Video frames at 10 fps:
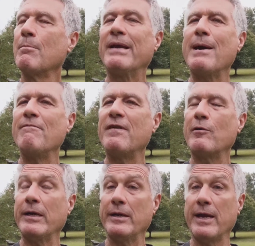become
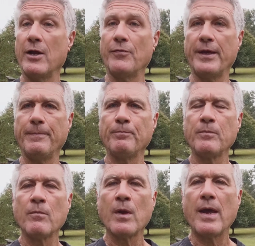very unhealthy.
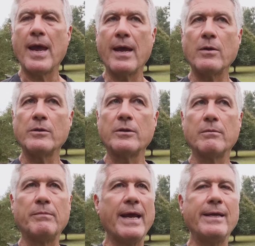And
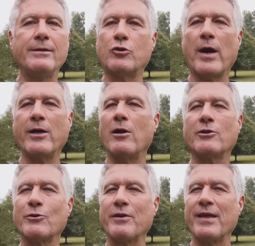they tried all
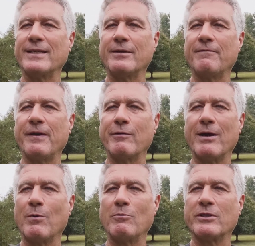sorts of things to figure
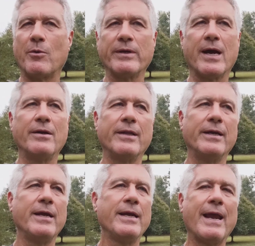out what was going on.
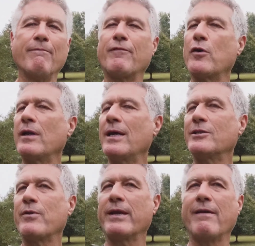They gave them
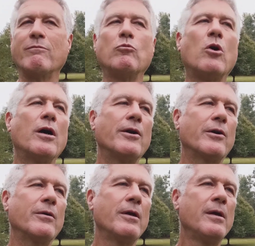fertilizer, they gave them
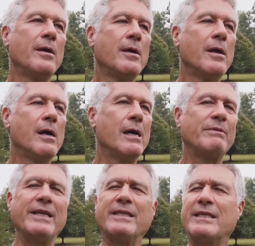water,
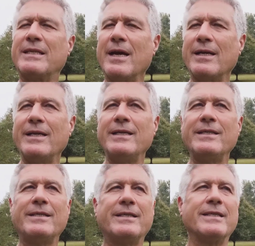did
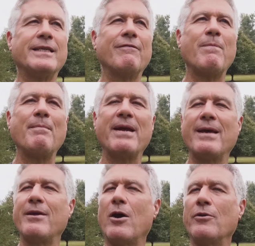studies to see if maybe
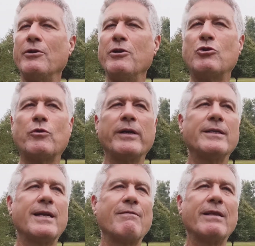had all the
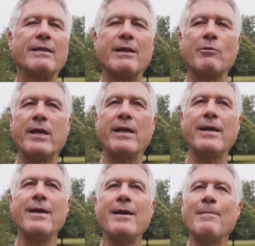nutrients and everything they were getting.
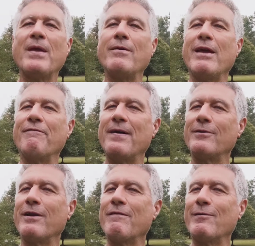And they
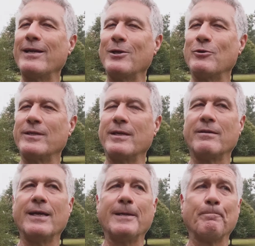found a very interesting
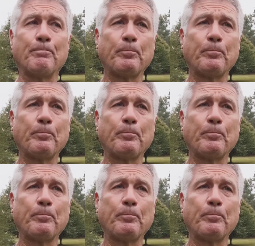thing.